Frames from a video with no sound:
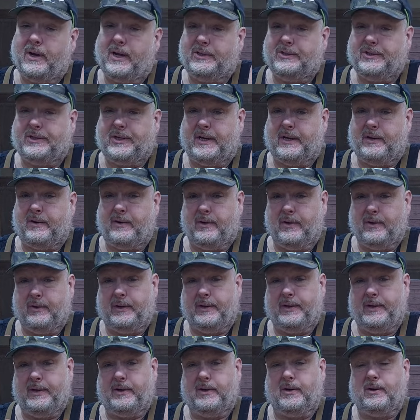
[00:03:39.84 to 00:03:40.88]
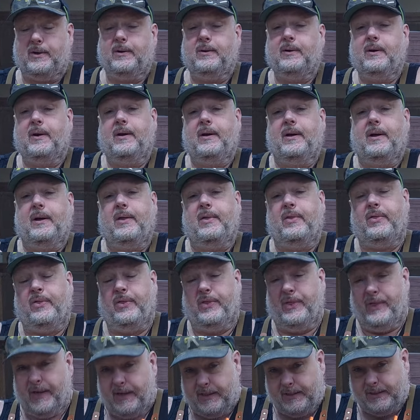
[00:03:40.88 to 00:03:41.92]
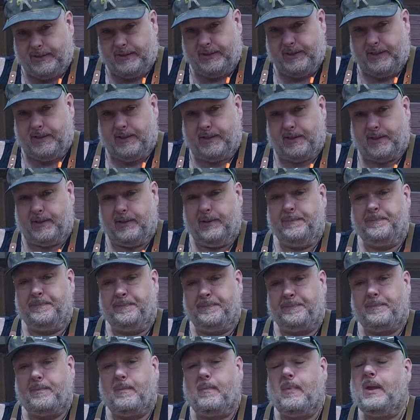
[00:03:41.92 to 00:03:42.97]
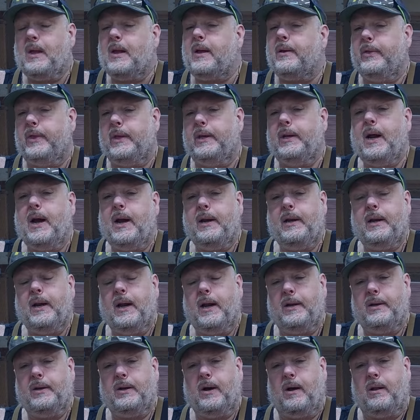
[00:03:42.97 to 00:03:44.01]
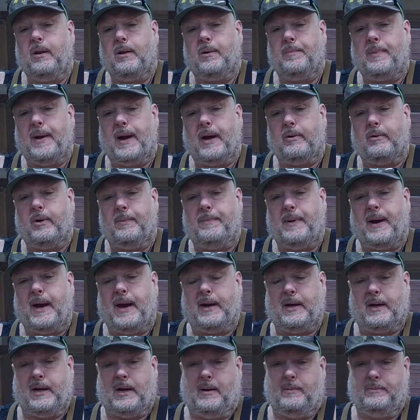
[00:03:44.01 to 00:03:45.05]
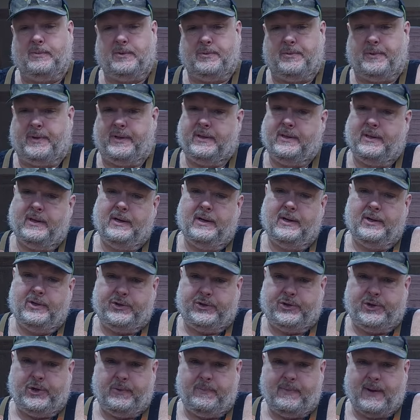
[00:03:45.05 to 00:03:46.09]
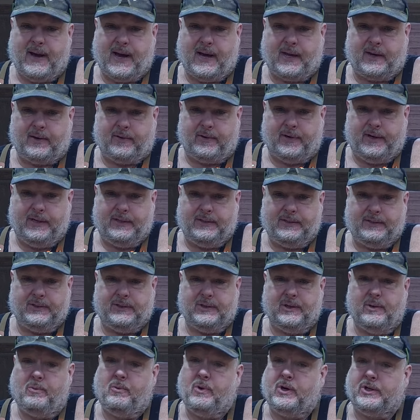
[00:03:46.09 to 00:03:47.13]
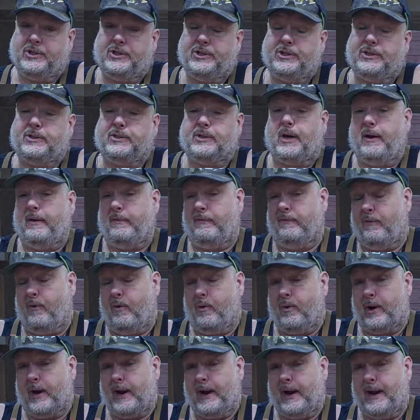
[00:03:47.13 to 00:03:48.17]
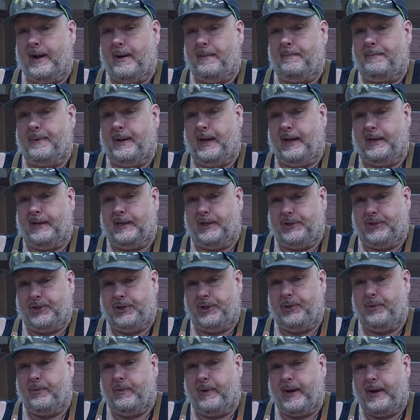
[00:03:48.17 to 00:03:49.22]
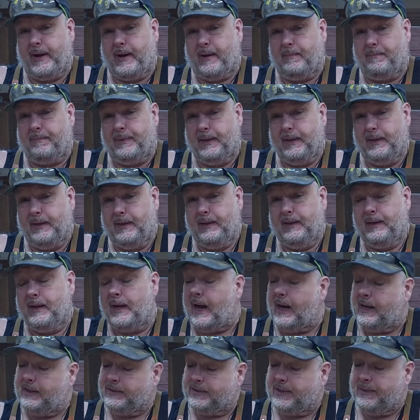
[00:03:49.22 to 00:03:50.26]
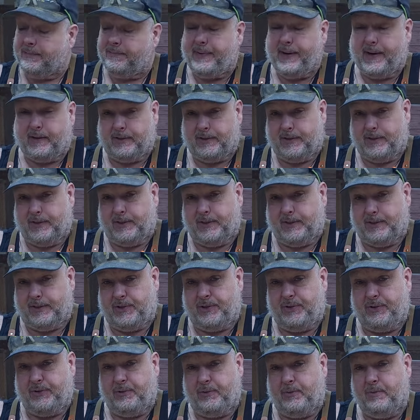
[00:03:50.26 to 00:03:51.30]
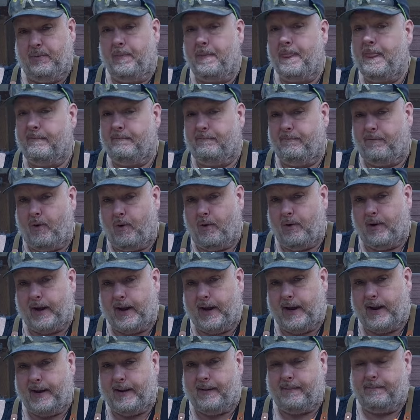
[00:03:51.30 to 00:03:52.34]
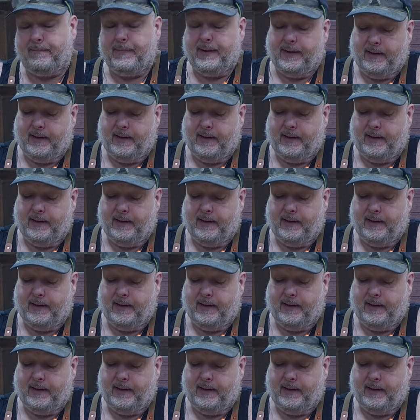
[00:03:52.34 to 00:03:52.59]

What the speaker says: I said earlier, this year the $99 battery pack comes with 2 batteries, which is a 4 amp and a 2 amp, as compared to the 2 4 amp.